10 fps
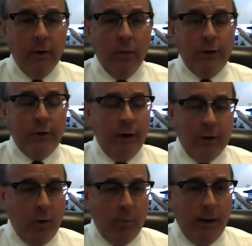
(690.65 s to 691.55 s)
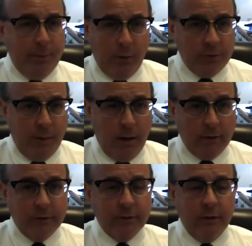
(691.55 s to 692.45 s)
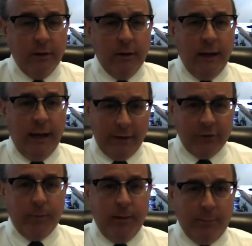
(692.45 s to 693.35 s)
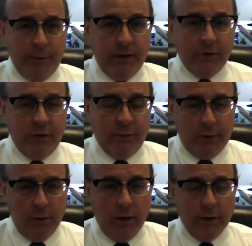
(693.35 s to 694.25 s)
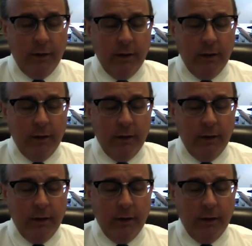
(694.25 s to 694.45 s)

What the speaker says: We do not go by postmarks. It has to be in the possession of the clerk.